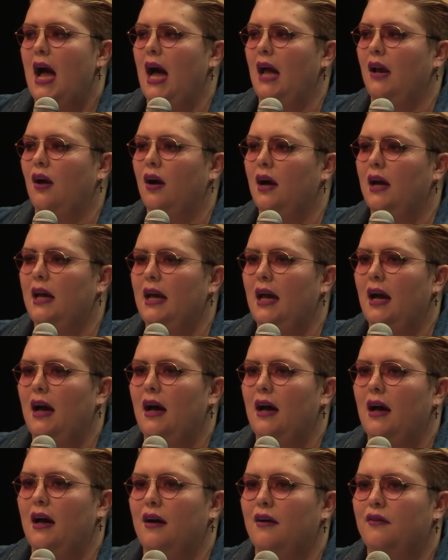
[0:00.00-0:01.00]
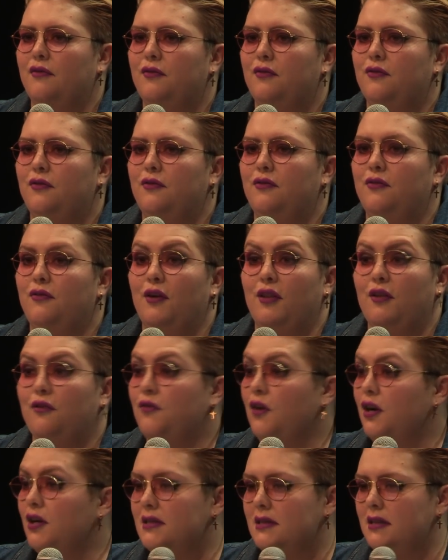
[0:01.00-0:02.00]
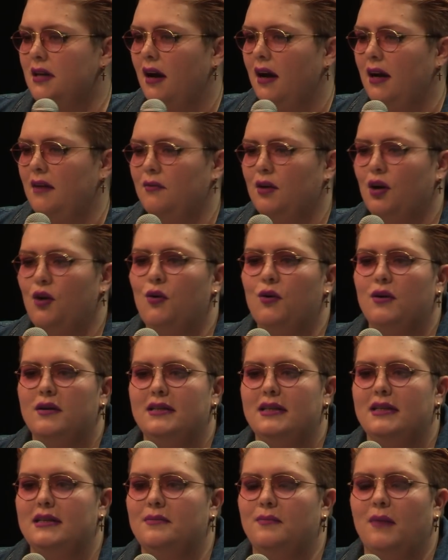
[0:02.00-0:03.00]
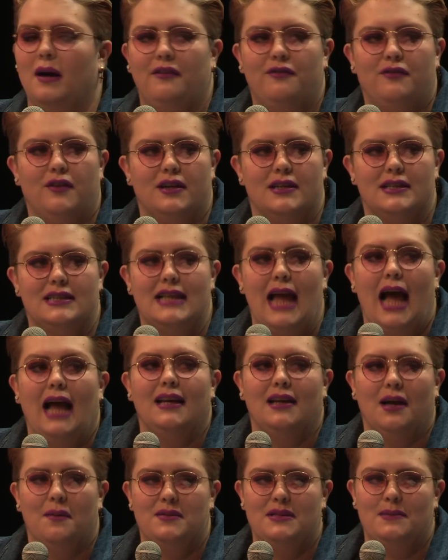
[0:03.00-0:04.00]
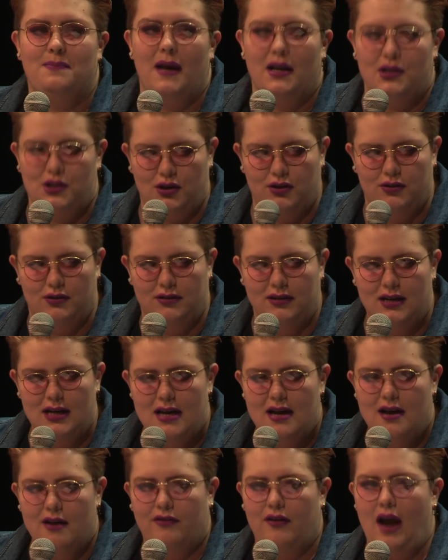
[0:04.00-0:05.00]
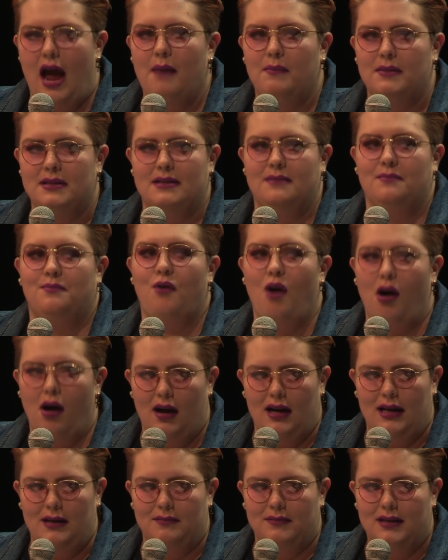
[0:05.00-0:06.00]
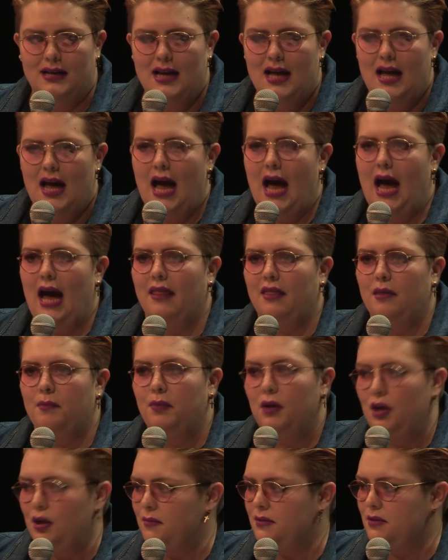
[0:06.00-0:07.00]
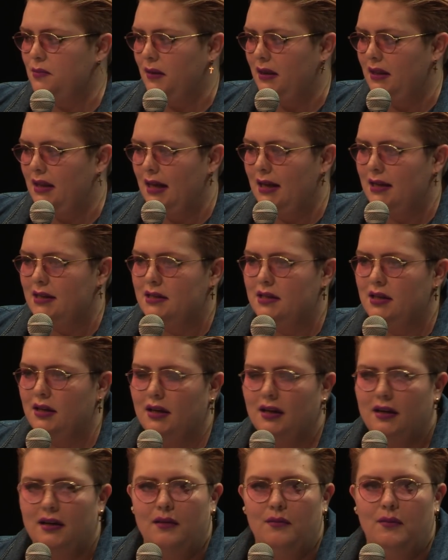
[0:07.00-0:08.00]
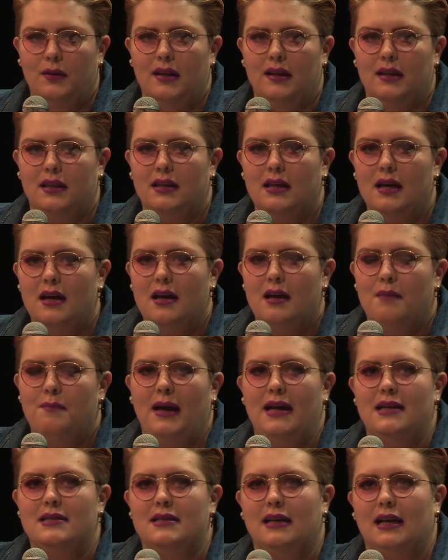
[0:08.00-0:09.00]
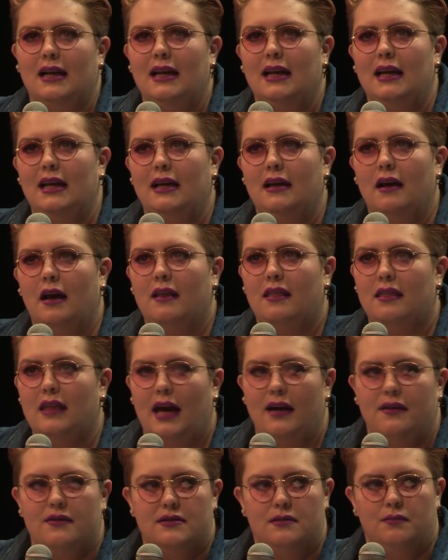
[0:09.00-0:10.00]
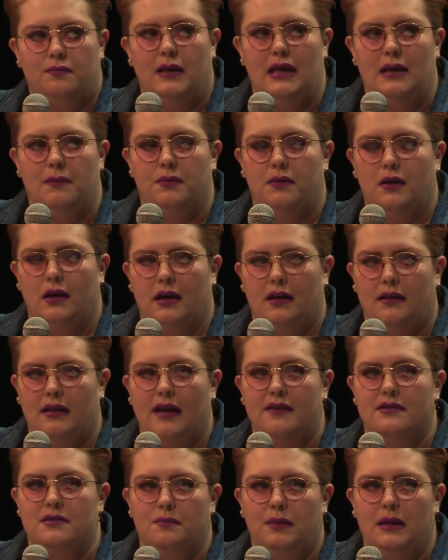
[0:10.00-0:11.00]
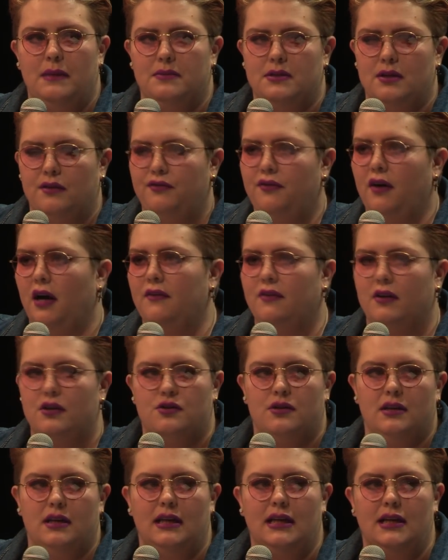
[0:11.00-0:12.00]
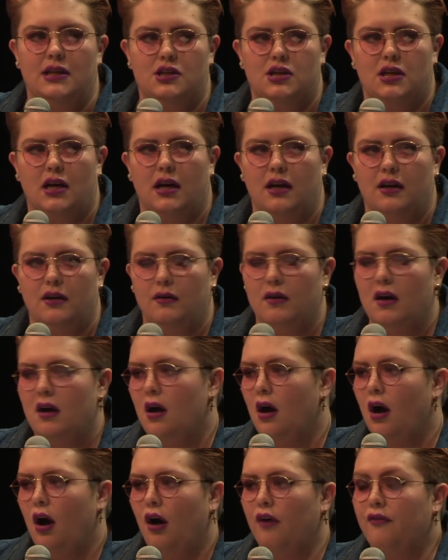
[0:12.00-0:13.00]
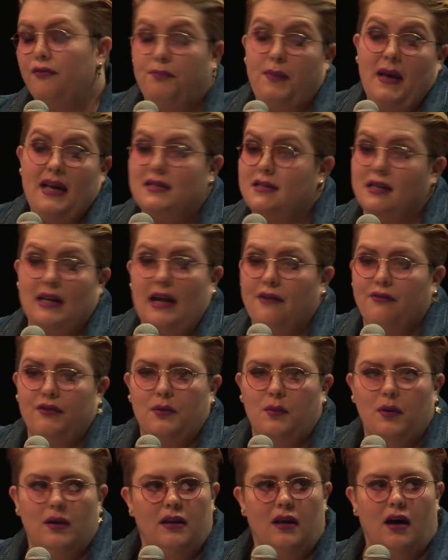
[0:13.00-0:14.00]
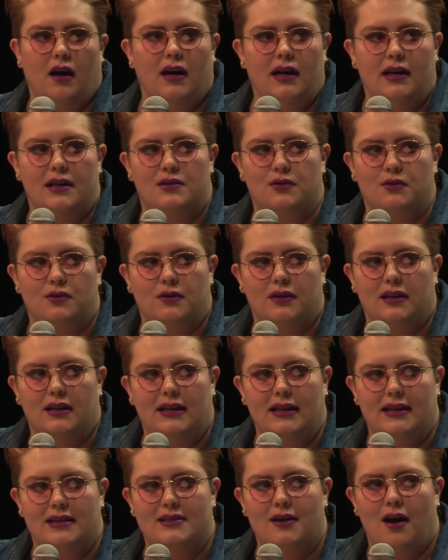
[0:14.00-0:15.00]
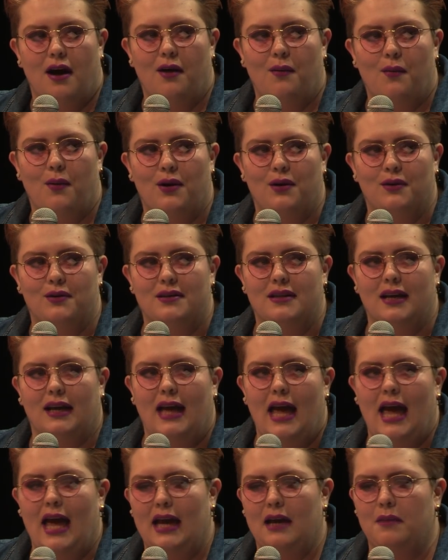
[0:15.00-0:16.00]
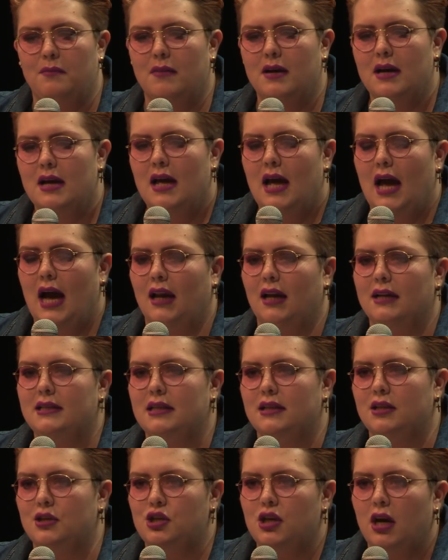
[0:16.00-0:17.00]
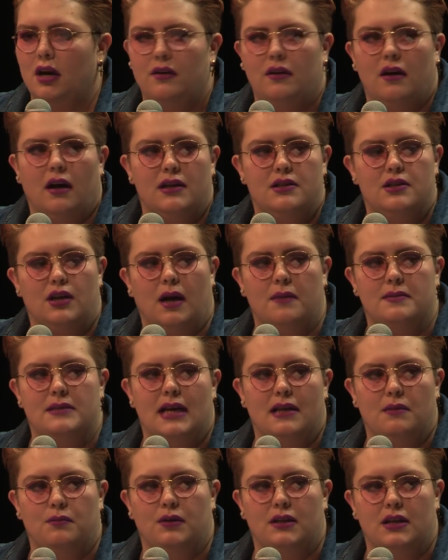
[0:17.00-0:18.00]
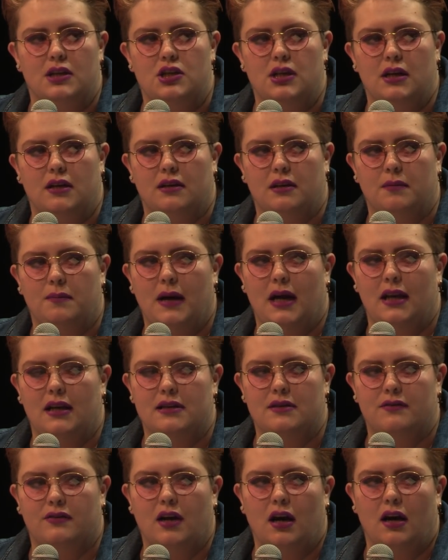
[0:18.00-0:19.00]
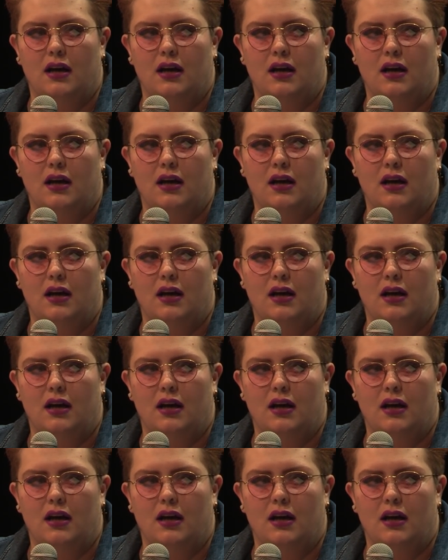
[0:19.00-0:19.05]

and I, uh, for the first time, recorded my first stand-up special for Amazon Prime at the Bloomsbury Theatre with basically a thousand people, a thousand people, so 500 in each show of basically everyone that I adore in the entire world that came. And I did the show that I took up to Edinburgh this year, The Ballad of